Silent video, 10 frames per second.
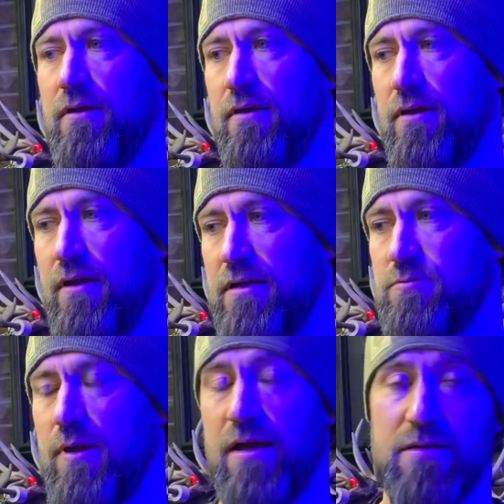And that's what
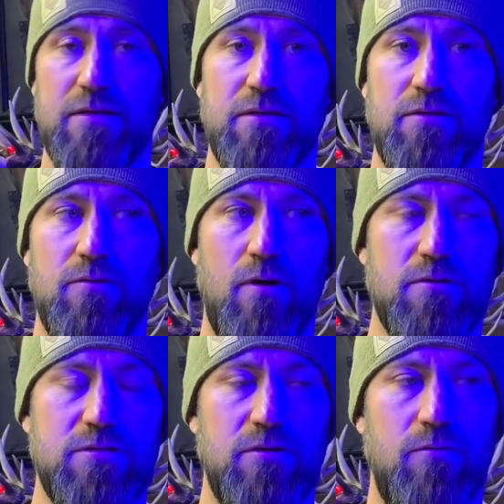I intend to do
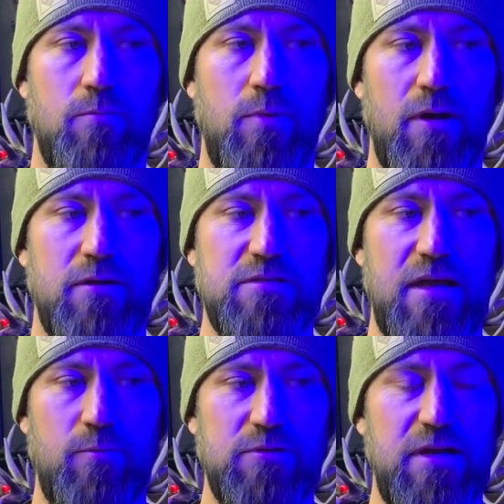also. But
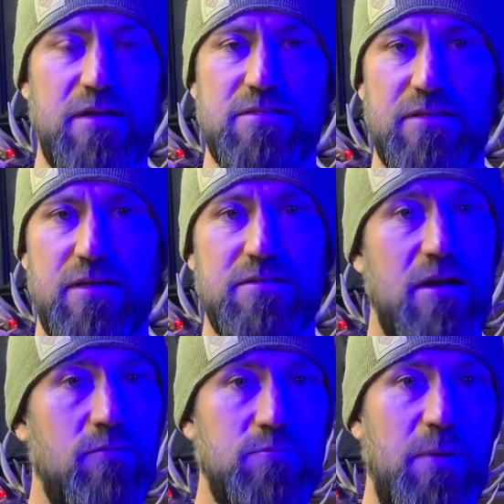simultaneously, it is our
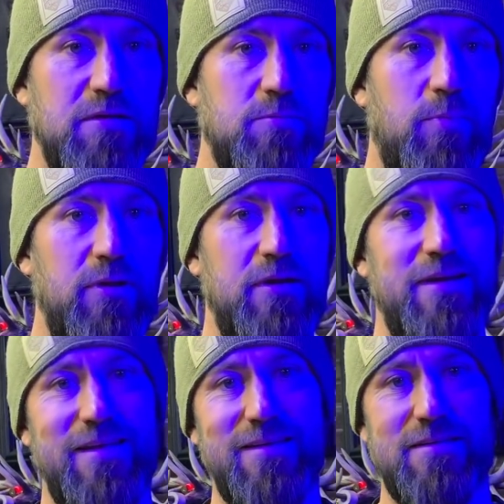responsibility to
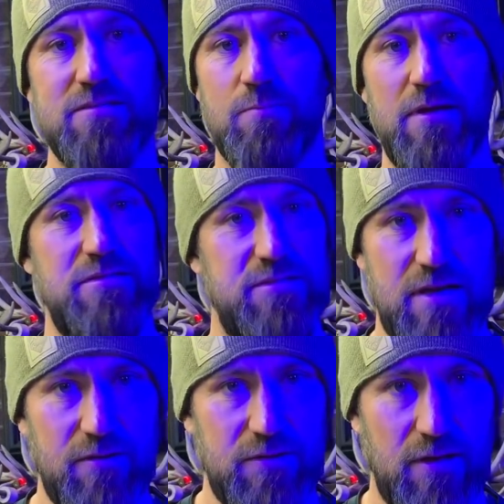get this message
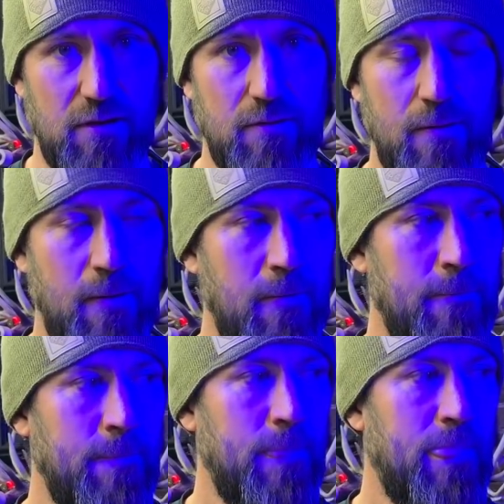out there.
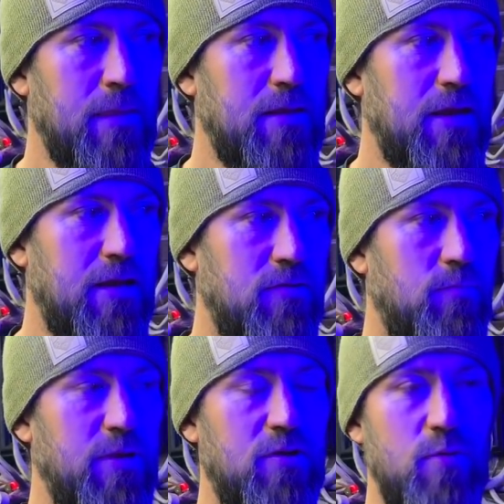And the
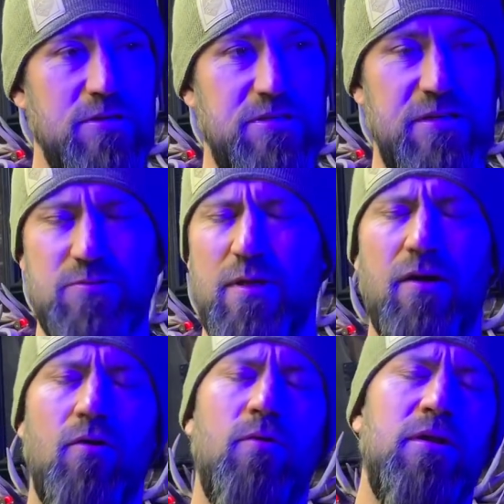big question is without
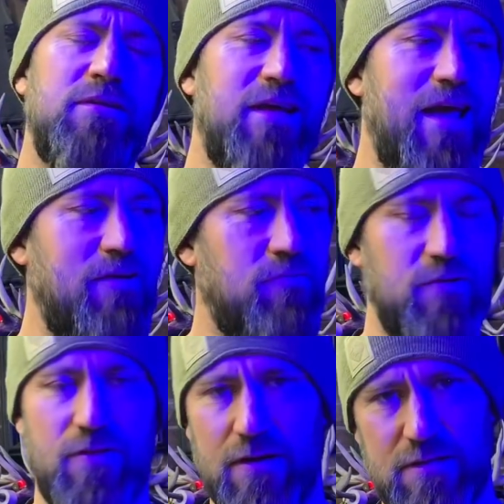going into
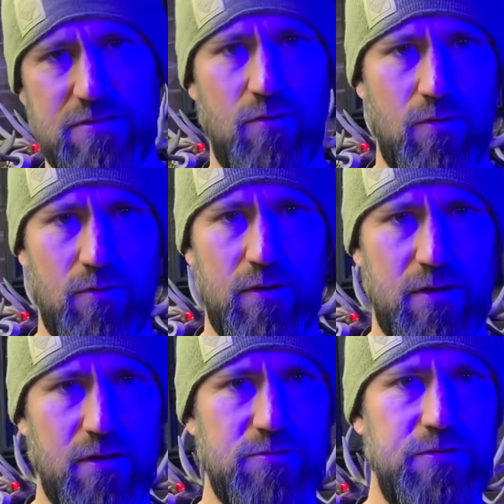everything that's going on in the
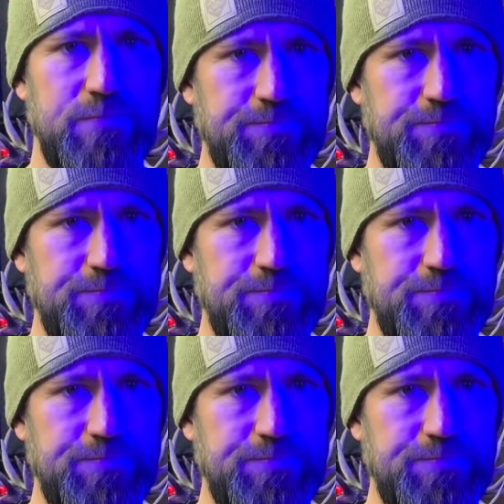country,